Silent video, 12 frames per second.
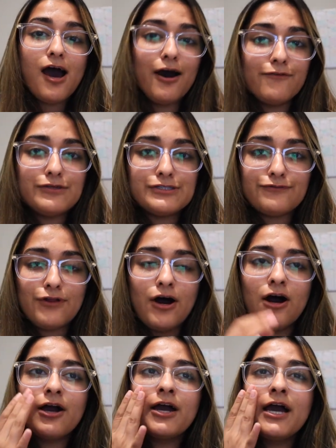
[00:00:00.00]
of this
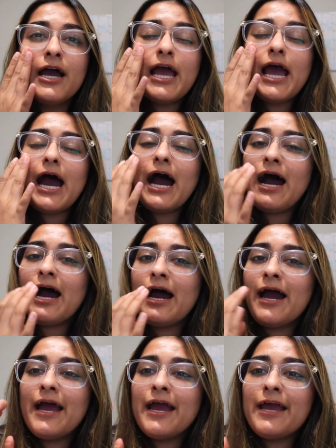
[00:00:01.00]
vlog.
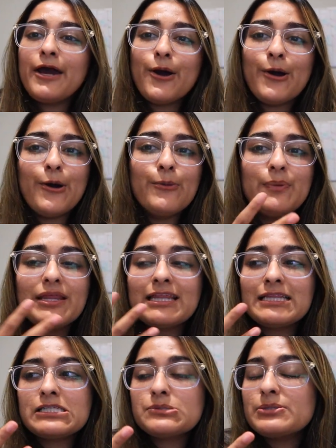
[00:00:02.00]
I hope
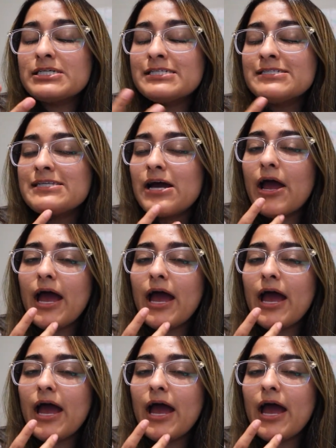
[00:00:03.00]
that this was